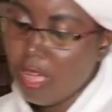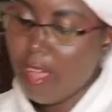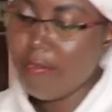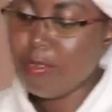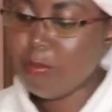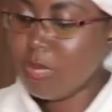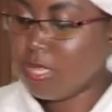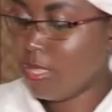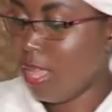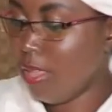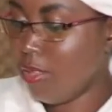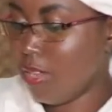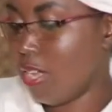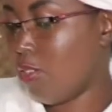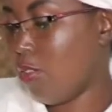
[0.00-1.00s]
have a mixer,
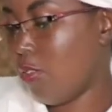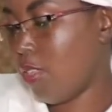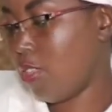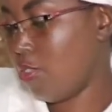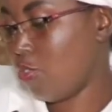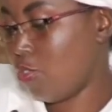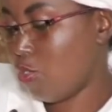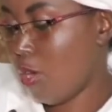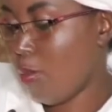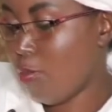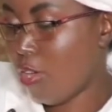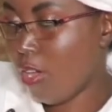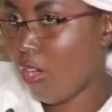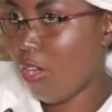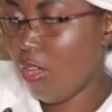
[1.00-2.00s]
you can always use your
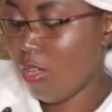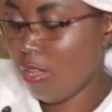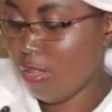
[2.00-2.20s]
whipper.